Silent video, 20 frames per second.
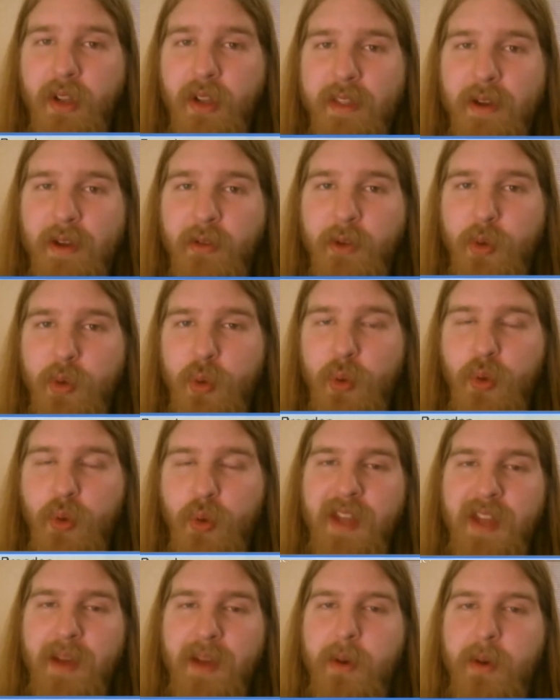that was a cool
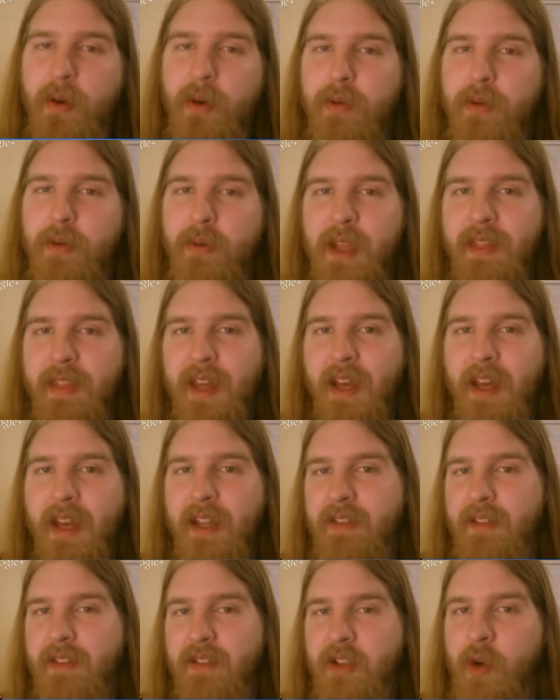demo in
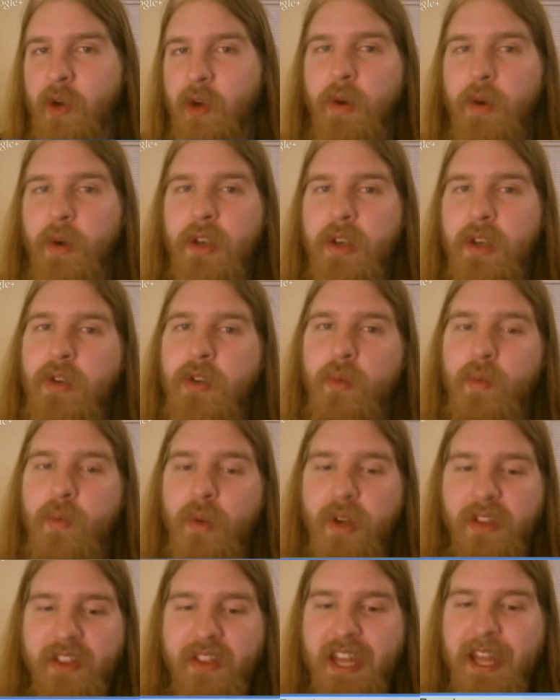that no one knew
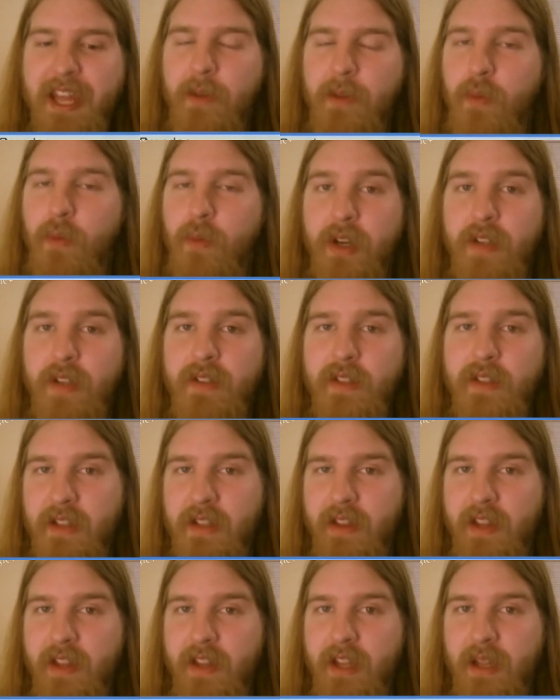what the game was
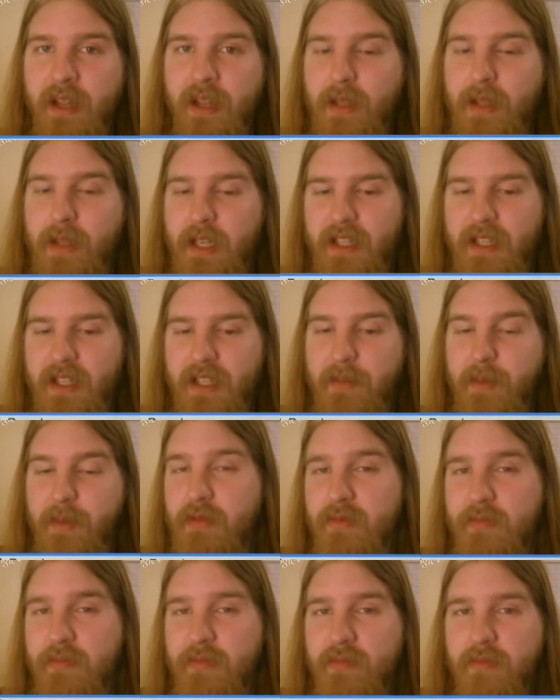until they completed the
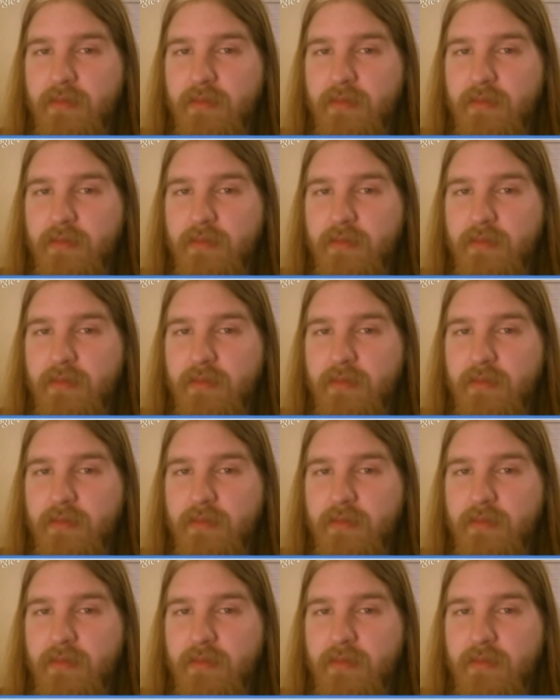demo.